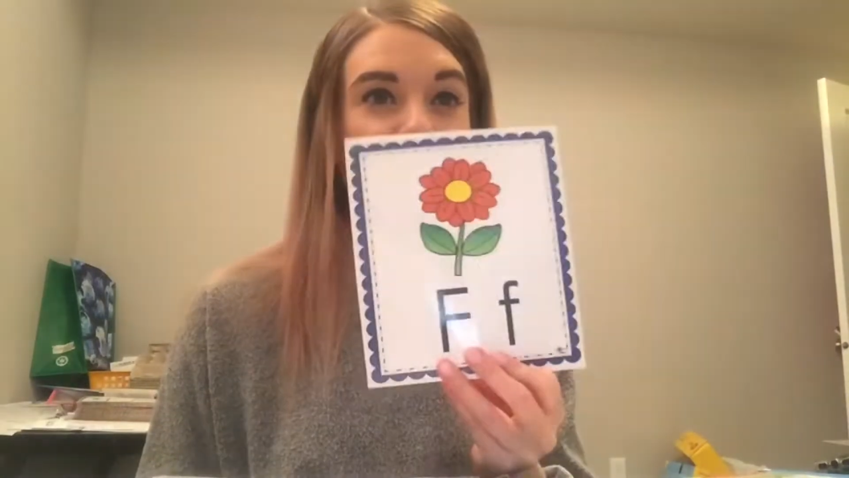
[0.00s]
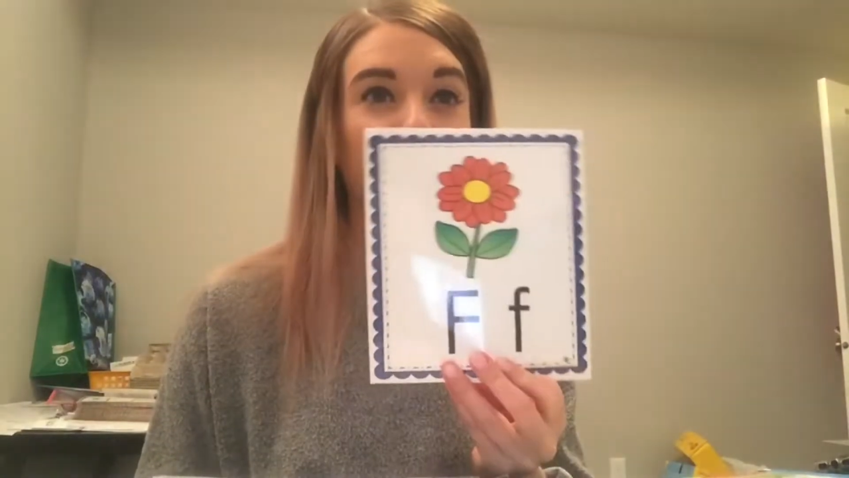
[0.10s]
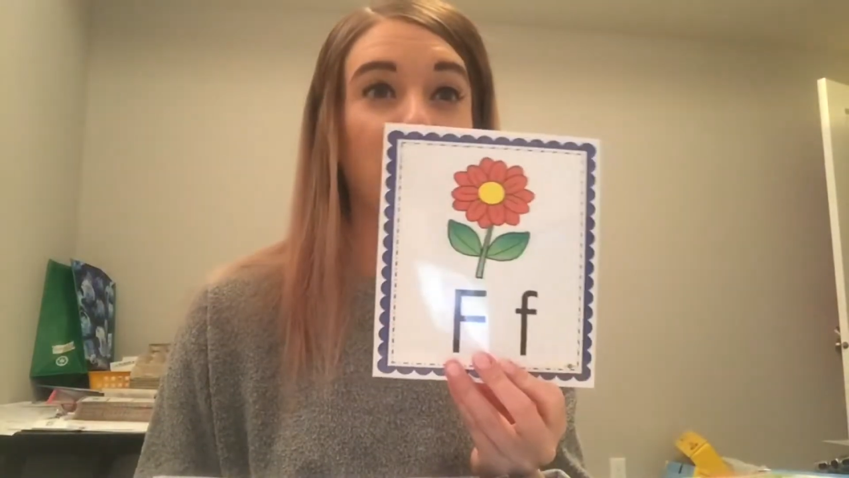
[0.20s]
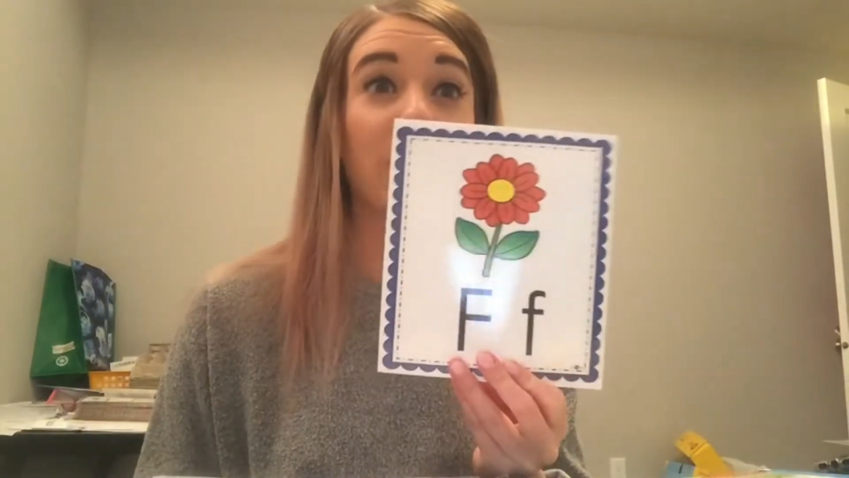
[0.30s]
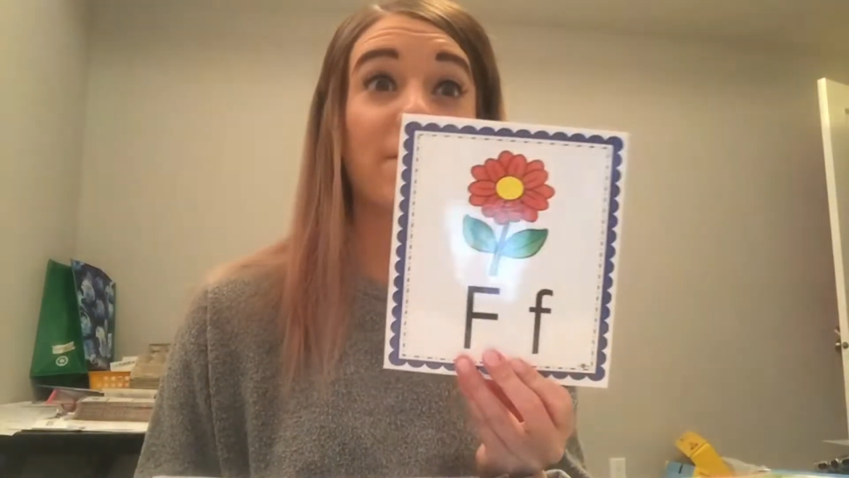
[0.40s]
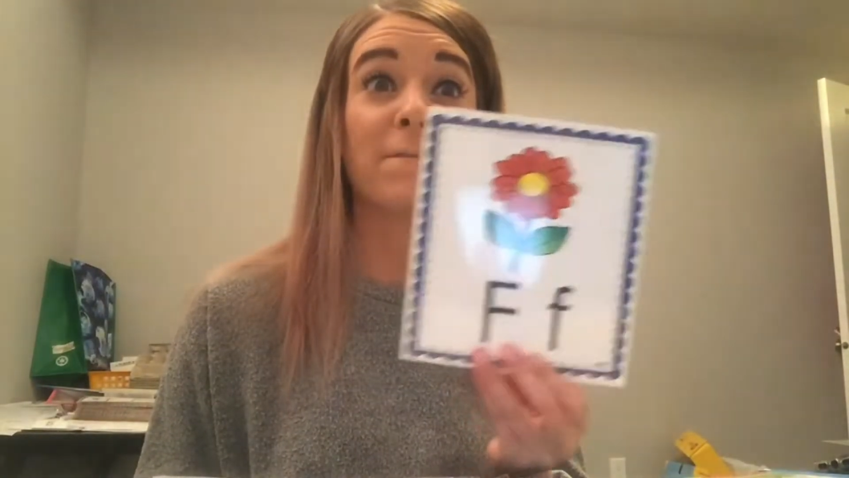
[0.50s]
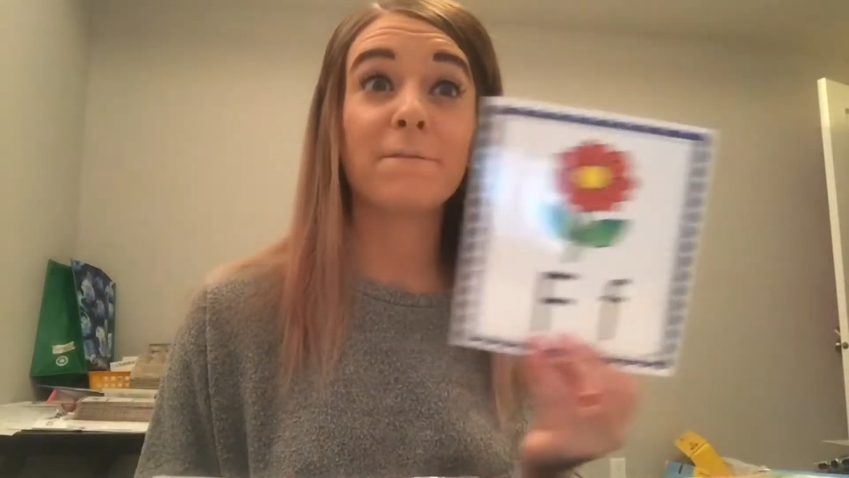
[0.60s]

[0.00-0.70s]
For